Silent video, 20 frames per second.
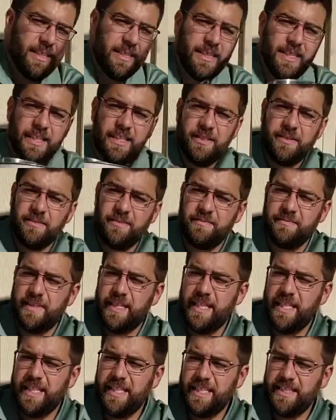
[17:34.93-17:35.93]
you know,
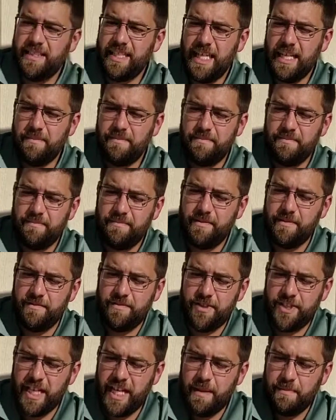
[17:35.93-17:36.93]
any type of
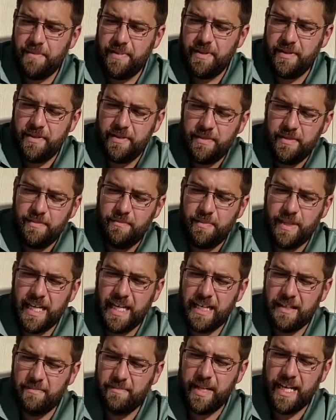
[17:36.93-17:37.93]
shape,
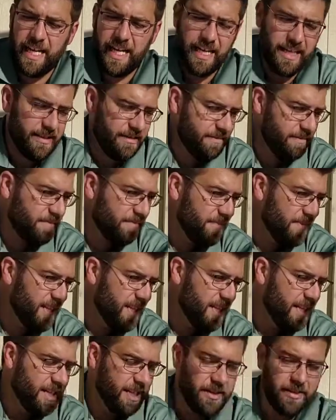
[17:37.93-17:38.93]
pot, pan.
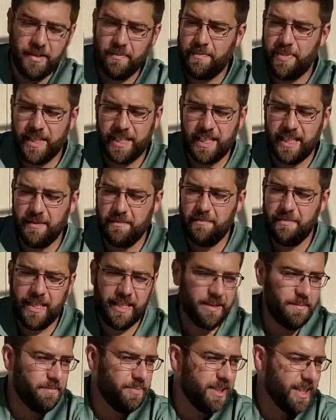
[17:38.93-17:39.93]
You can pick up
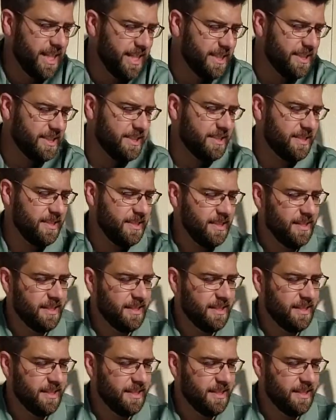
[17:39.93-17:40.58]
metal plates.